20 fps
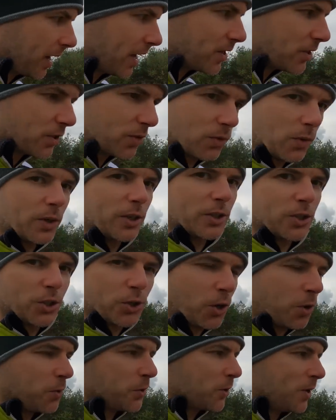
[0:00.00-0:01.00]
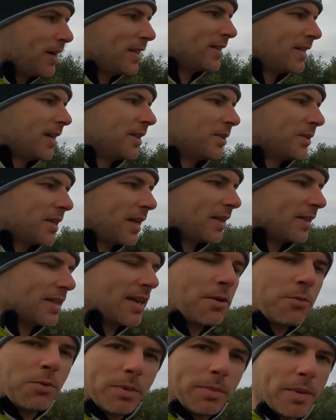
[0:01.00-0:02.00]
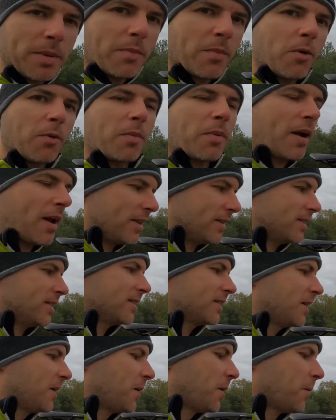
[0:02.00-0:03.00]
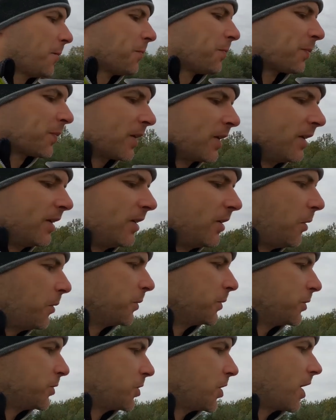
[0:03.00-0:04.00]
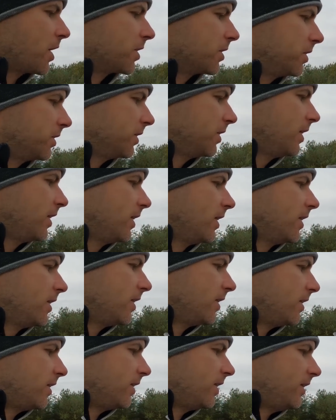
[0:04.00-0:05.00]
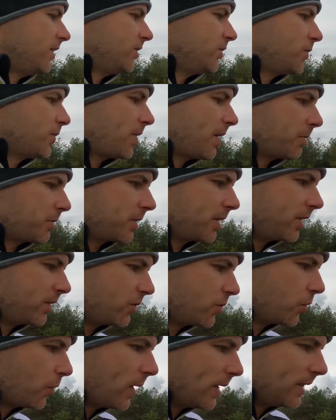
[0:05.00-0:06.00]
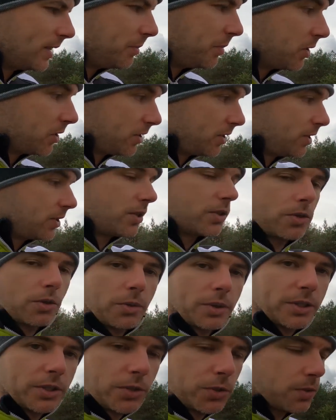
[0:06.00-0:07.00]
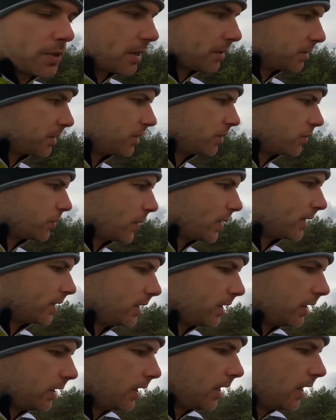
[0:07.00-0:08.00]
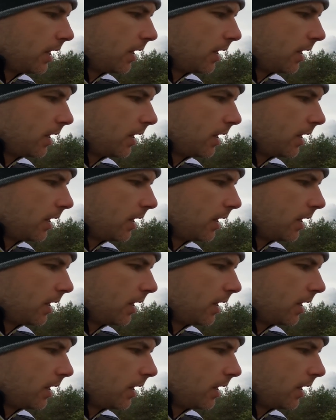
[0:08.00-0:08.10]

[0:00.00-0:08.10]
I just want to show you and tell you that there will be more brands on the channel in 2020, because this is already 2020